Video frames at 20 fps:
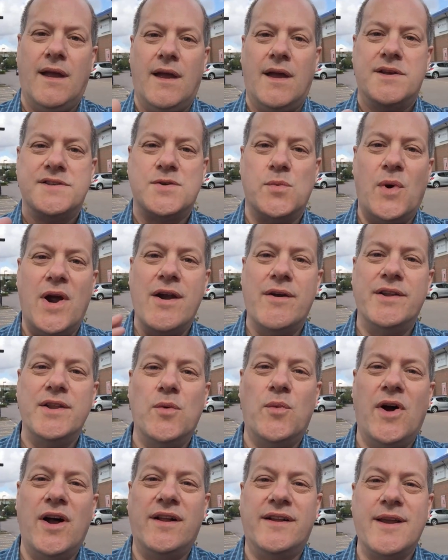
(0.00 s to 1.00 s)
So where in the
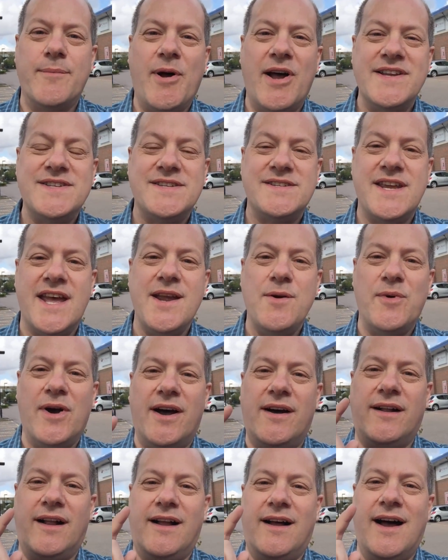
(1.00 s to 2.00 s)
world am I today?
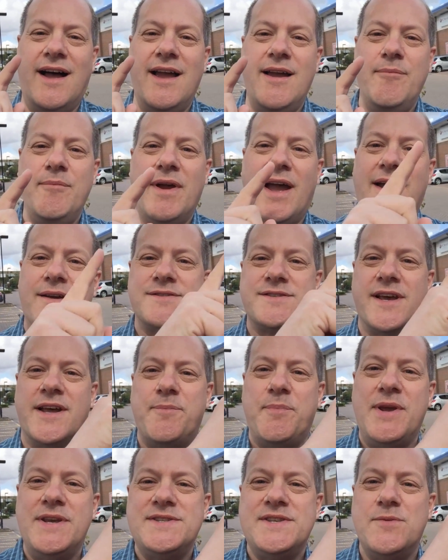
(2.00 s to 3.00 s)
Well, I'm outside
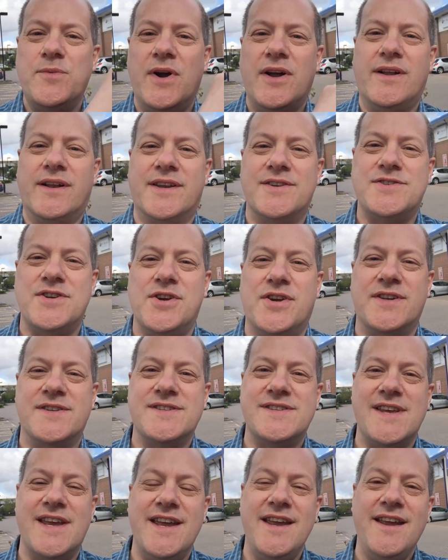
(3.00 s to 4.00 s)
PC World, as you can
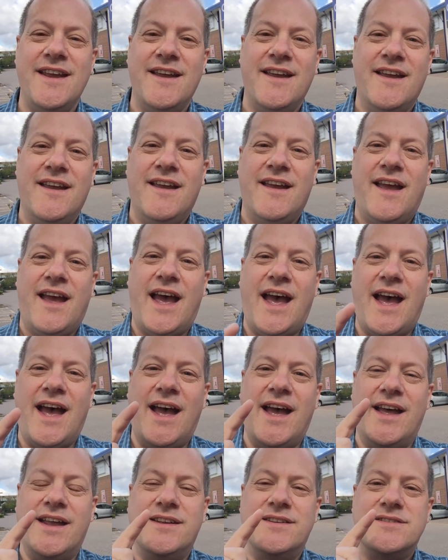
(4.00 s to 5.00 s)
see,
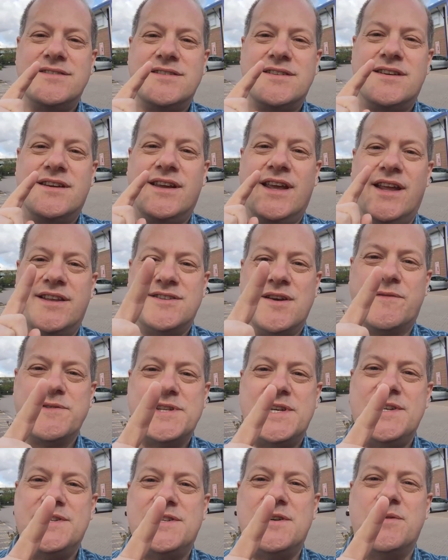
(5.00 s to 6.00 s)
and it's
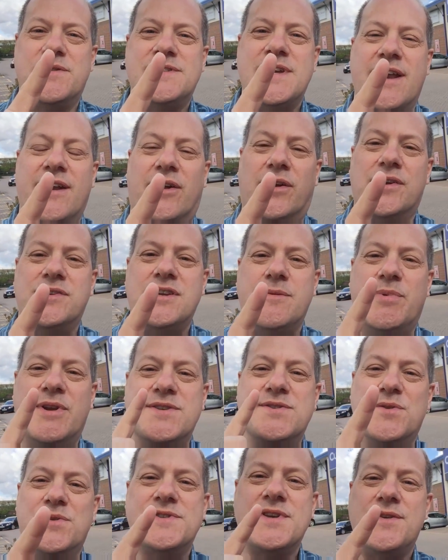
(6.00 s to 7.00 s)
obviously to do with technology, but it's
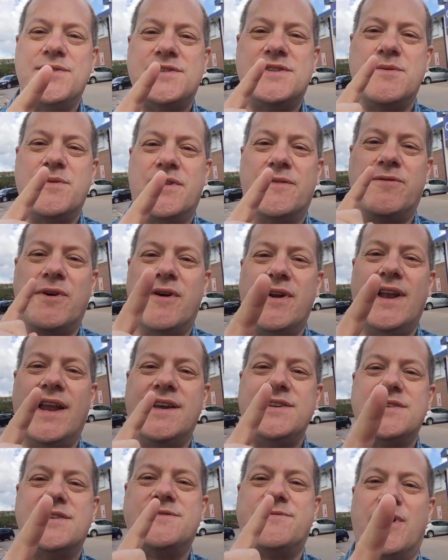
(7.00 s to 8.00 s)
also to do with the very
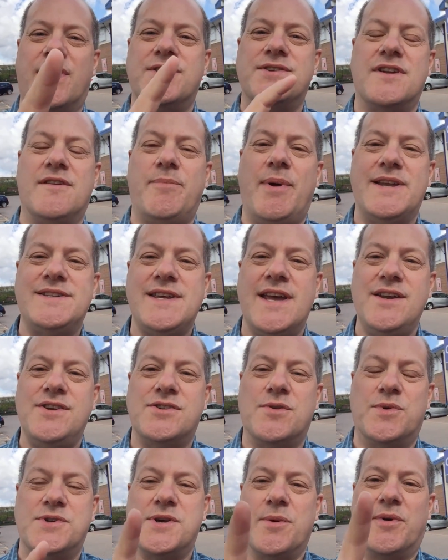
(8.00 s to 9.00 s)
latest version of BetAngel,
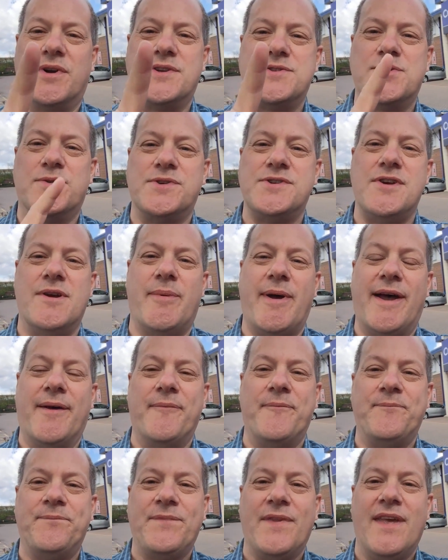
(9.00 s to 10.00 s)
which I want to talk to you about.
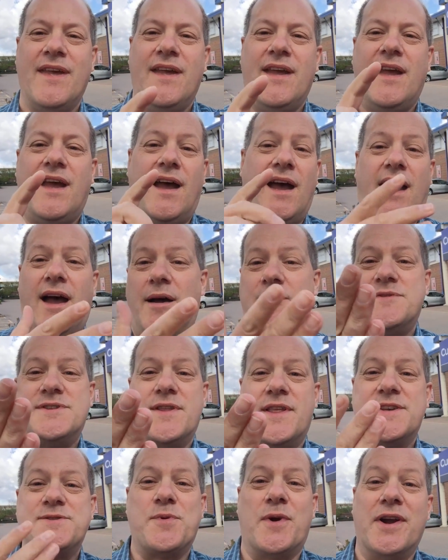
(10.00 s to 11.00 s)
So
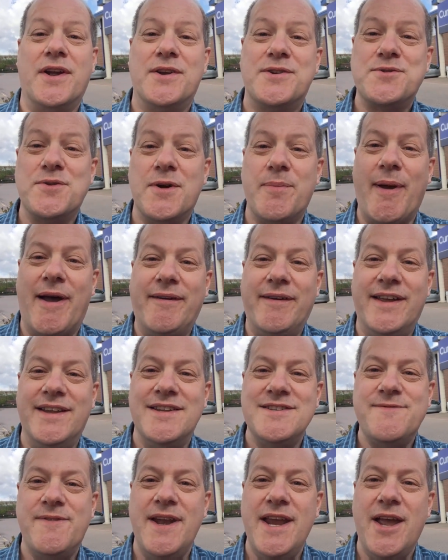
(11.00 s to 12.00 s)
that's what I'm going to talk about in
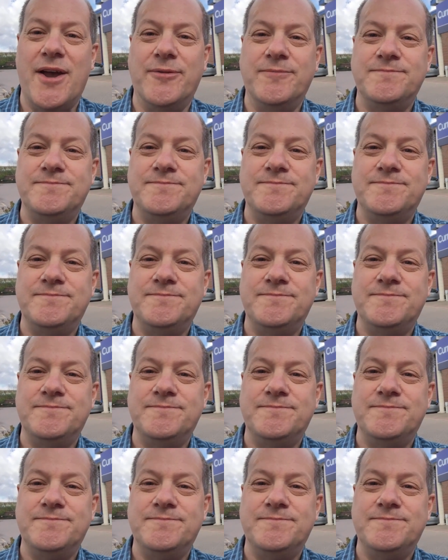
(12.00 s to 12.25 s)
this video.